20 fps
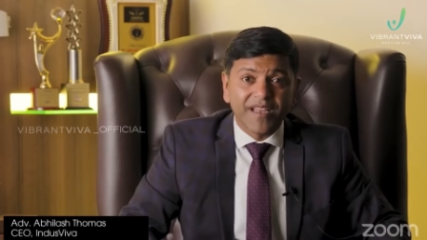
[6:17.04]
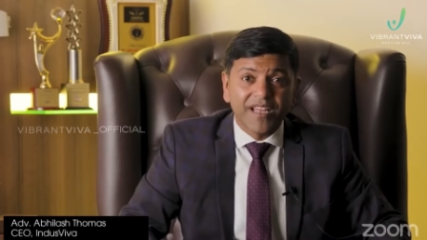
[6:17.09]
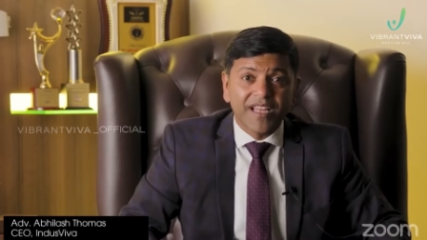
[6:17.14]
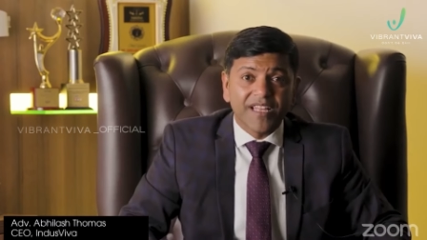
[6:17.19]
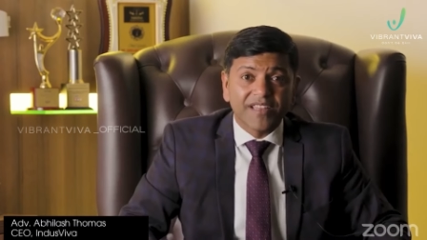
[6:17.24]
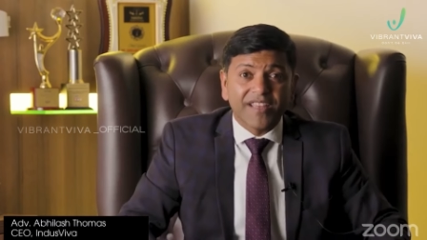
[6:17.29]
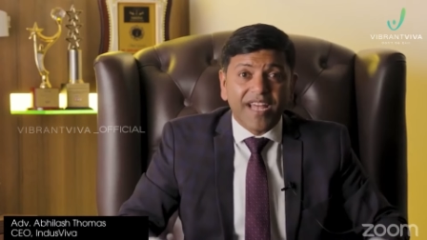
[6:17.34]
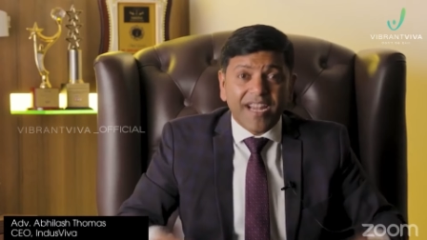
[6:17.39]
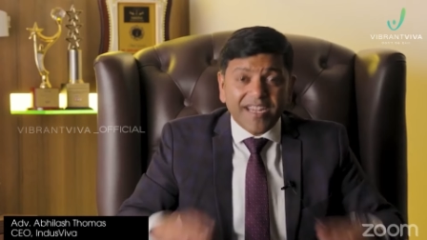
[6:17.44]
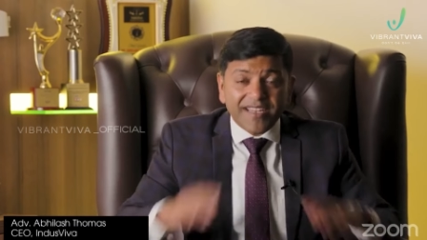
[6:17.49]

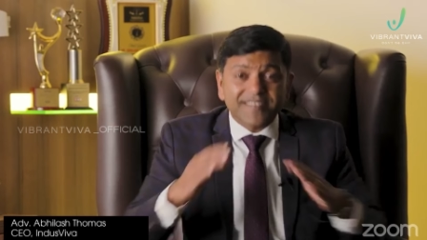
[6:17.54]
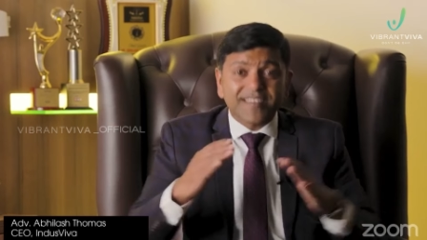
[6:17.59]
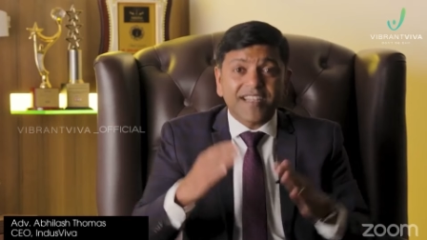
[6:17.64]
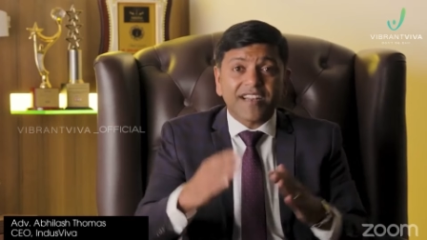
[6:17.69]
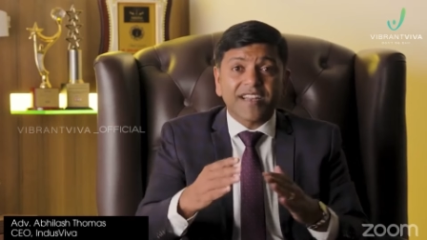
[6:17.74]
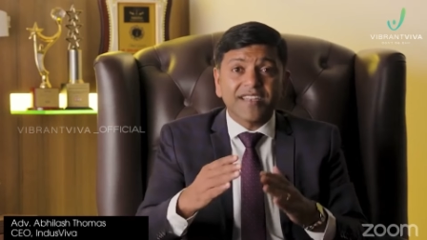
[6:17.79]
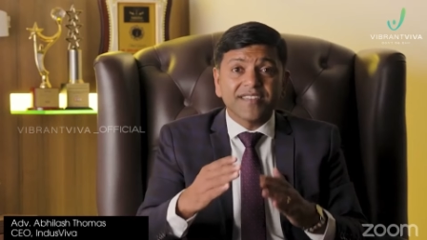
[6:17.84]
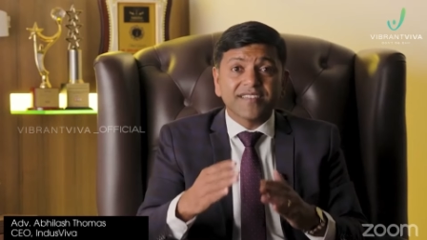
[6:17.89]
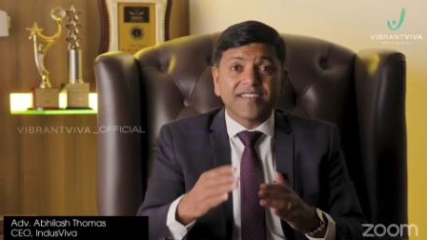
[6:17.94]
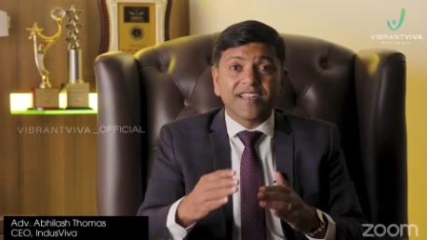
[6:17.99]
That is the
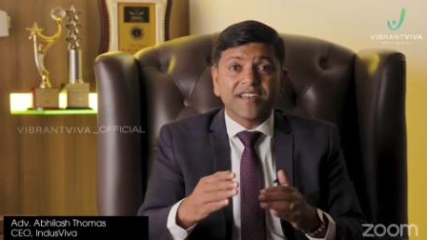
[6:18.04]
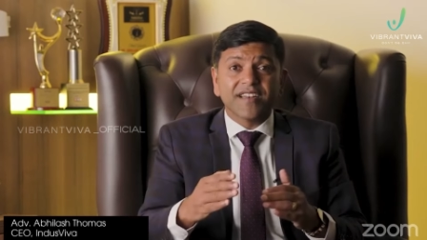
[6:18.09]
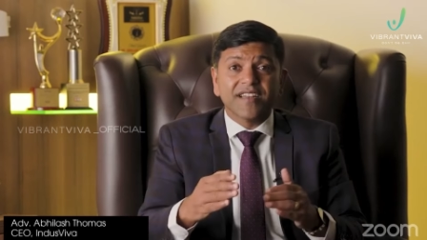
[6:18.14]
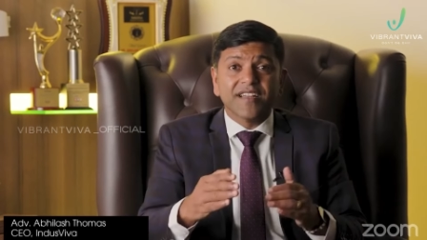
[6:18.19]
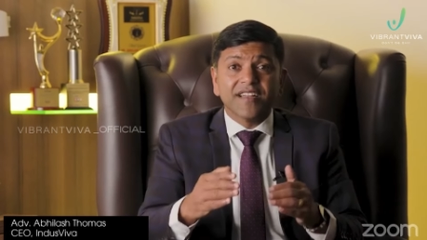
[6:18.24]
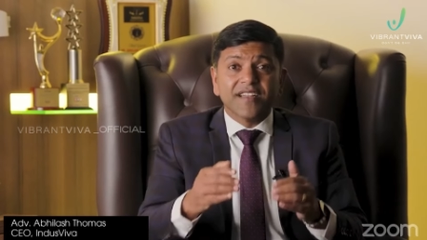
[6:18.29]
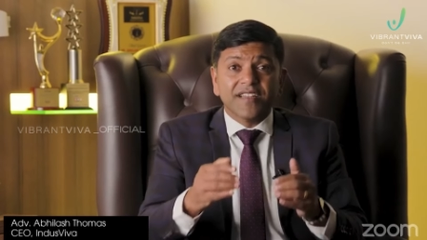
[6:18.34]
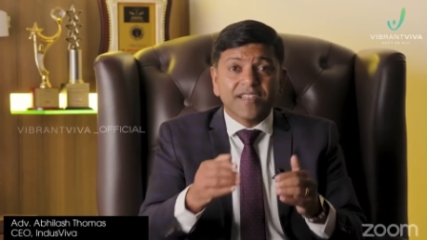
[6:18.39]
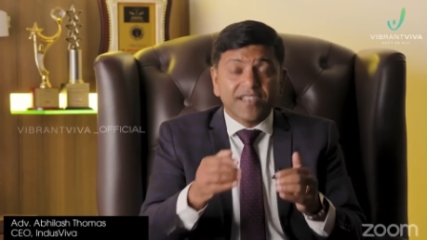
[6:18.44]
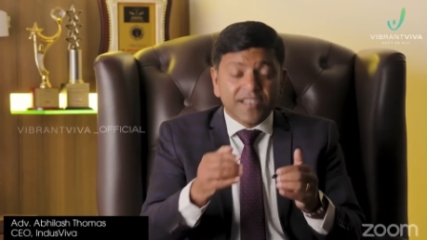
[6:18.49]

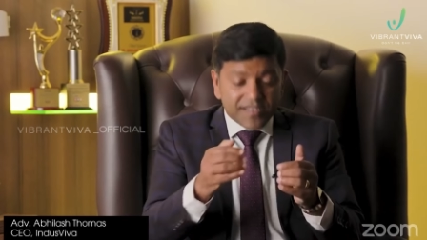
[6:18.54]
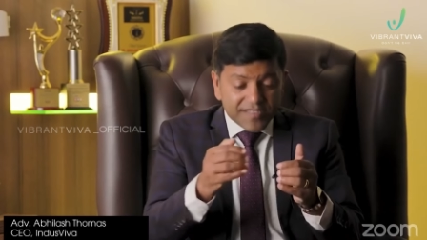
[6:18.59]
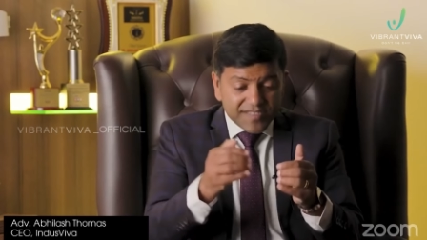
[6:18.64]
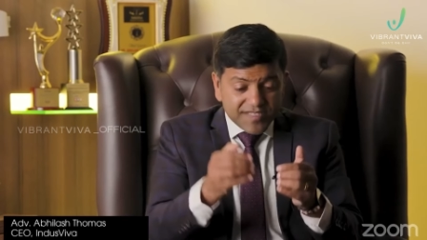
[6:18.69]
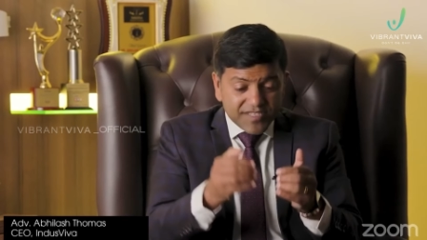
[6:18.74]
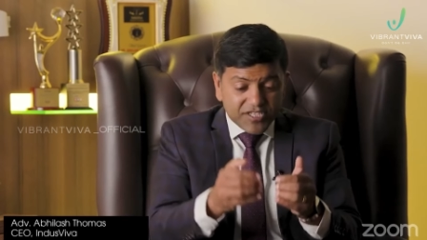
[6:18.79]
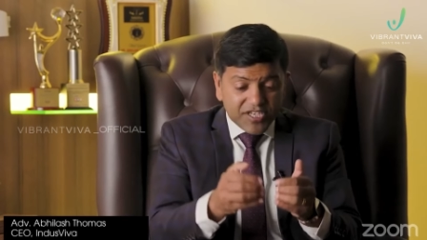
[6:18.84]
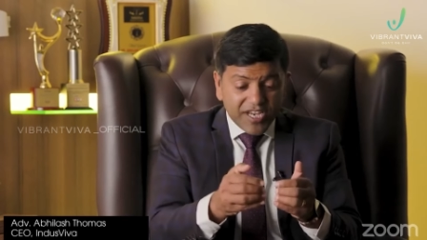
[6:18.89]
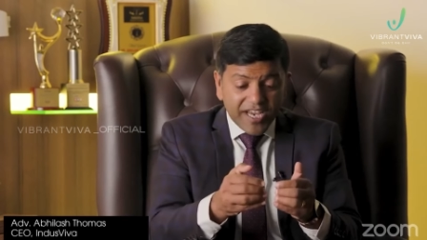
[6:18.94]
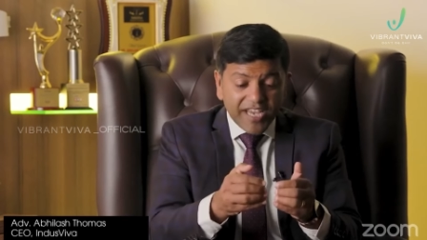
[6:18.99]
reason
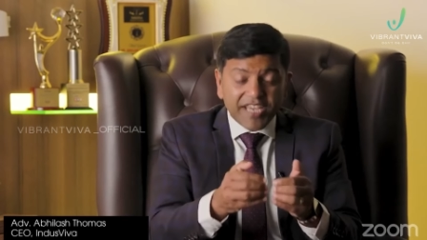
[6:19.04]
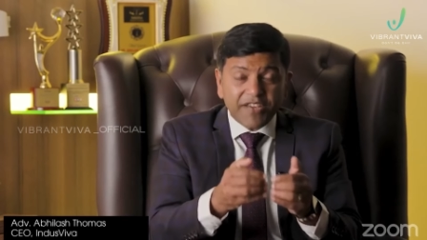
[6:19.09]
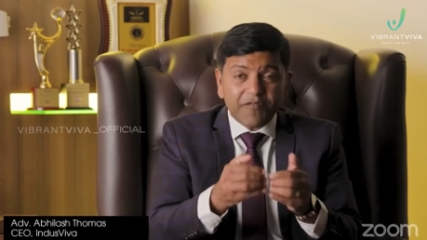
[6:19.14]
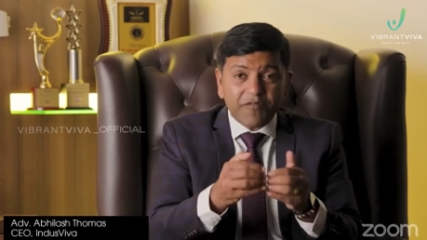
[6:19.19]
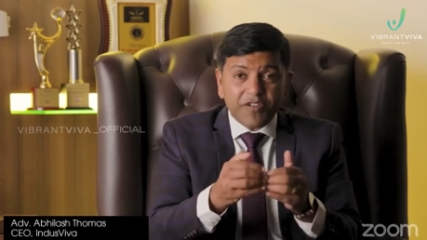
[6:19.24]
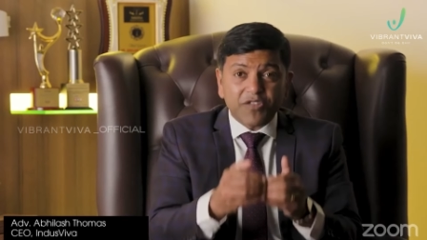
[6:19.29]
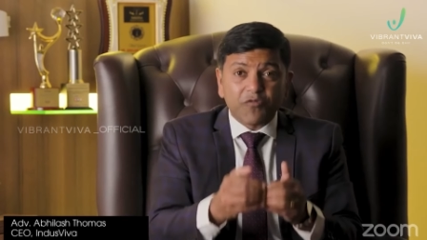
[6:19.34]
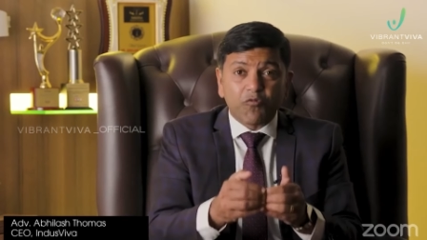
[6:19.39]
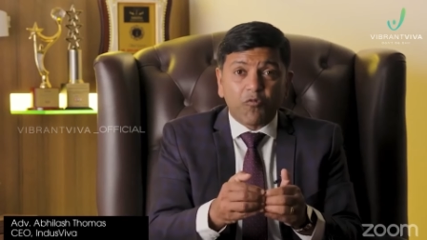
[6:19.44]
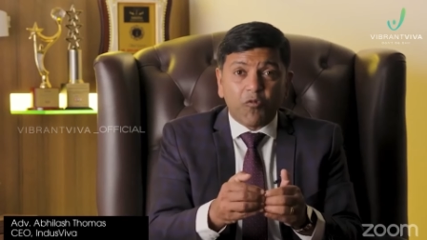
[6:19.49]
staying
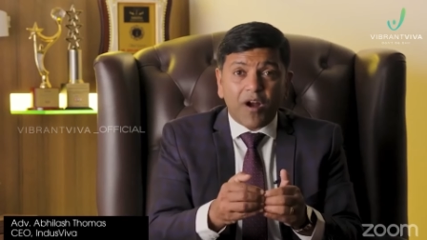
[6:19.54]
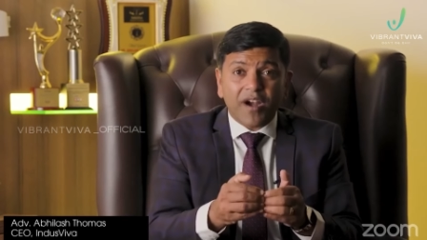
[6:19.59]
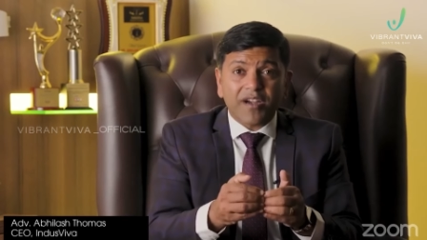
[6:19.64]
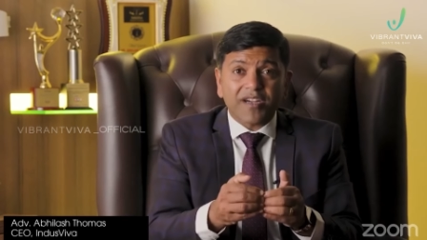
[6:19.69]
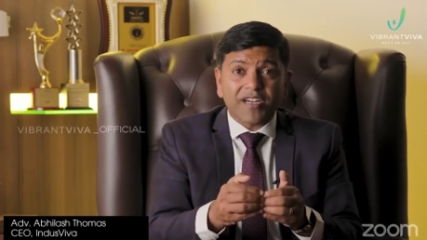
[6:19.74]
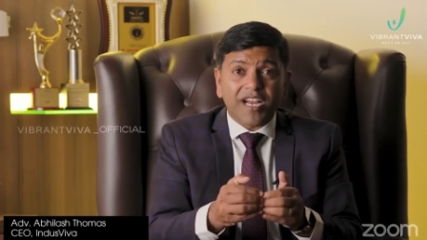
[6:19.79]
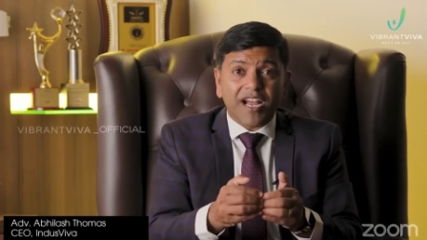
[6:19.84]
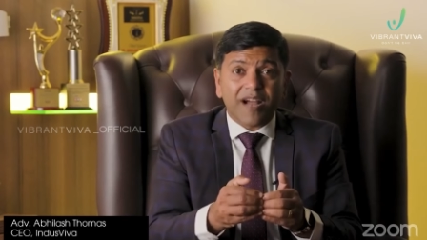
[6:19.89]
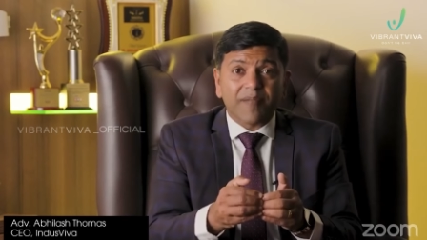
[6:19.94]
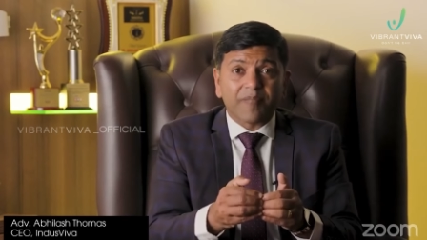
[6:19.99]
with
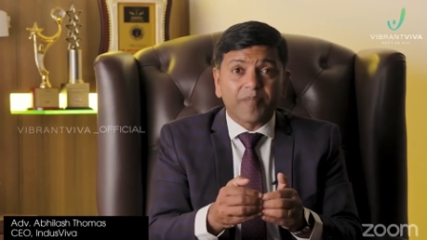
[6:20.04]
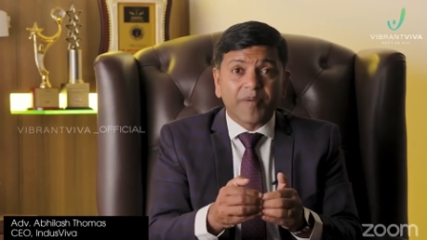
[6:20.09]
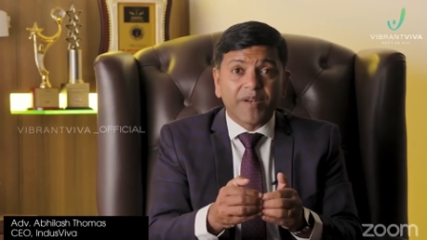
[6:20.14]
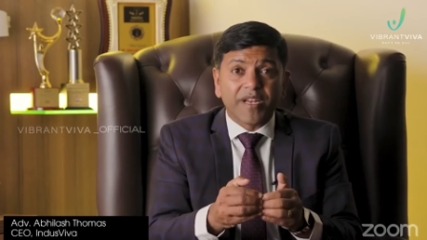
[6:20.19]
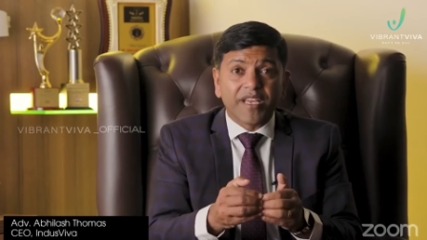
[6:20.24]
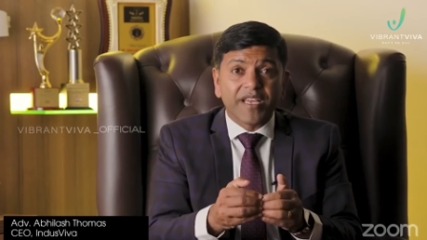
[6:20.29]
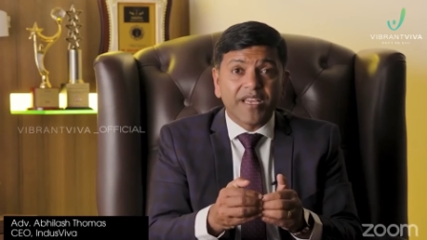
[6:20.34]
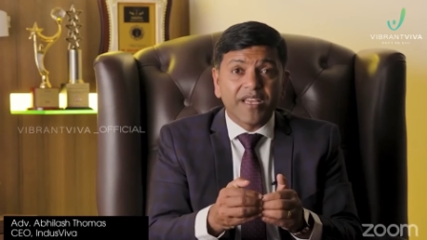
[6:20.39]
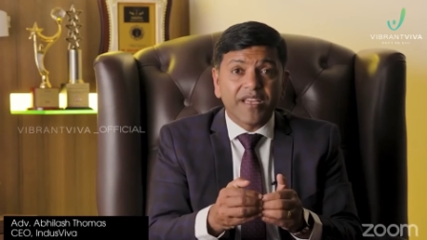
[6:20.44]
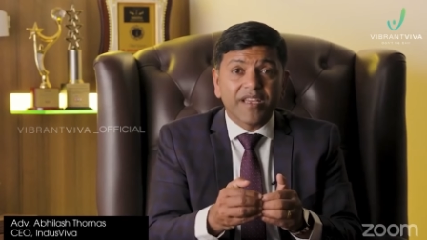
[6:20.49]
one
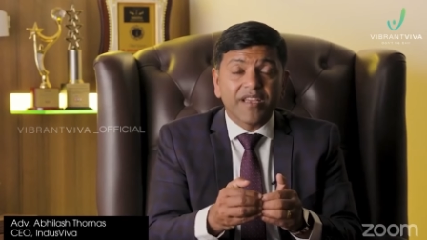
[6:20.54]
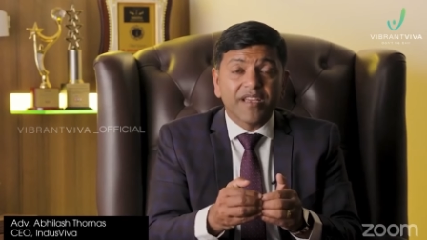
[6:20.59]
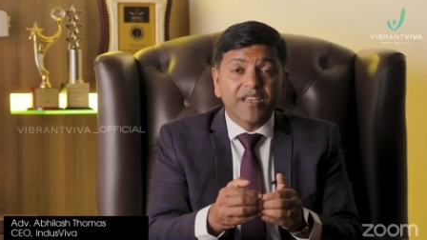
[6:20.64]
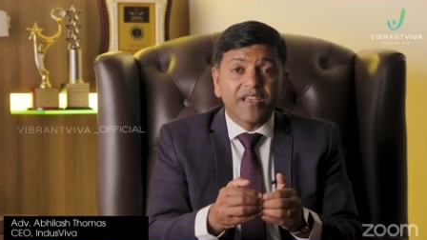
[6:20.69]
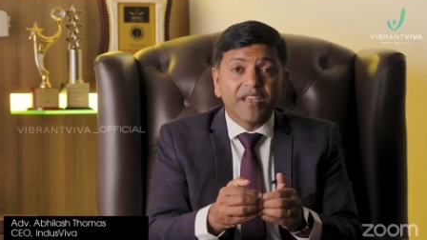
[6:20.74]
company